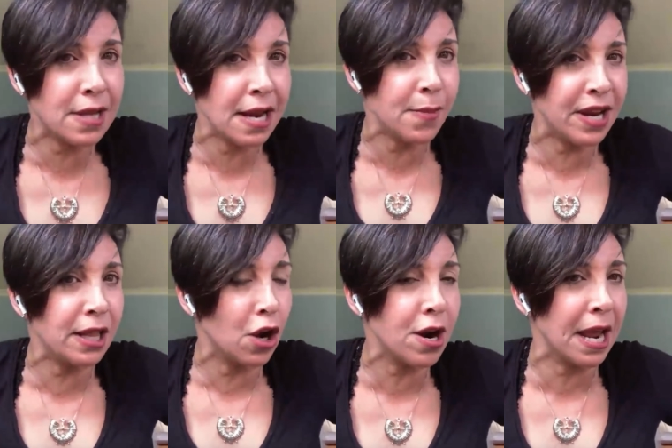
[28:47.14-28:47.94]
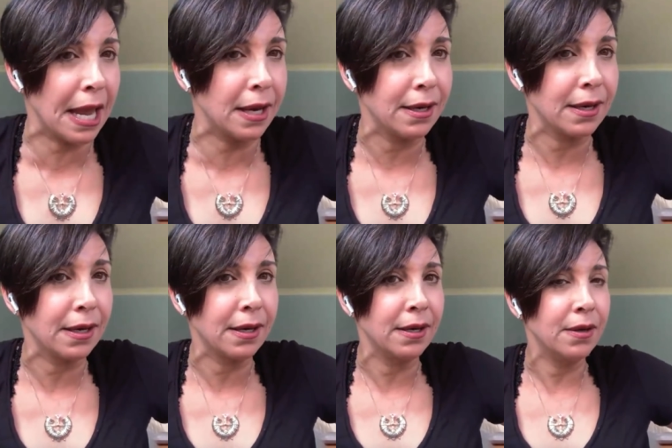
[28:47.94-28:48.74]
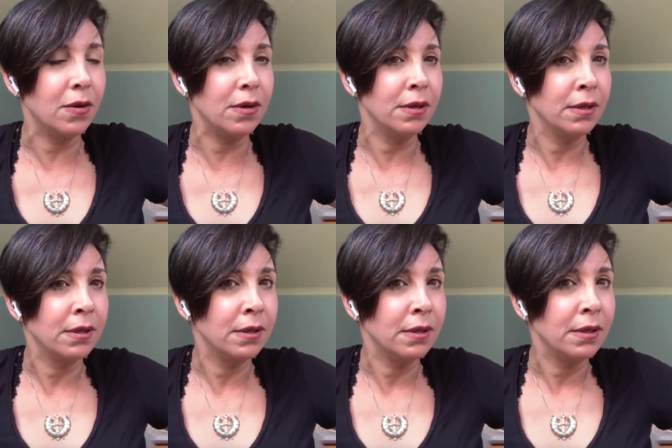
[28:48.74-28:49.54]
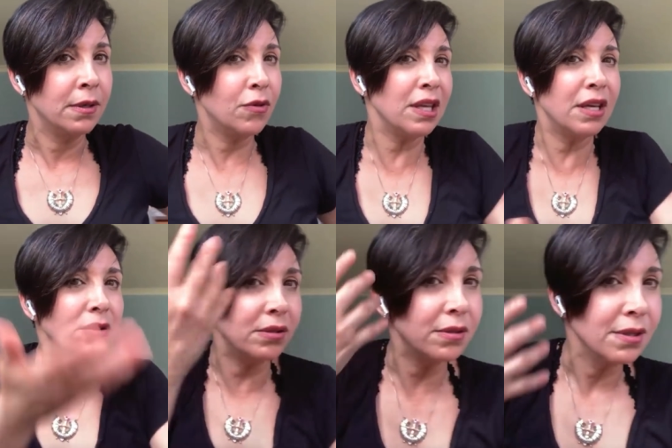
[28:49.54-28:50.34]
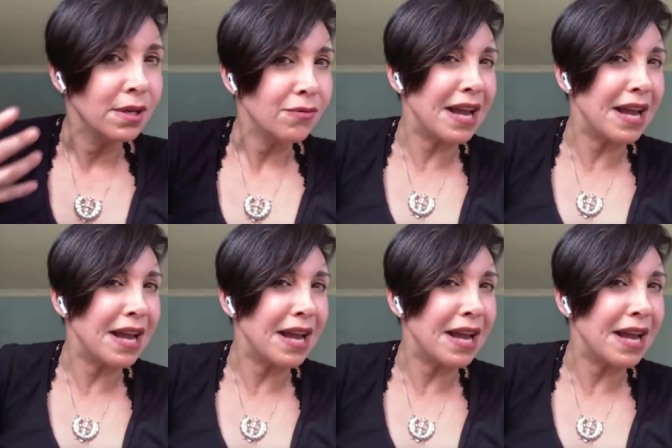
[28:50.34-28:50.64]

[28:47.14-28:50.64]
anybody learning it? That's true. Really, right?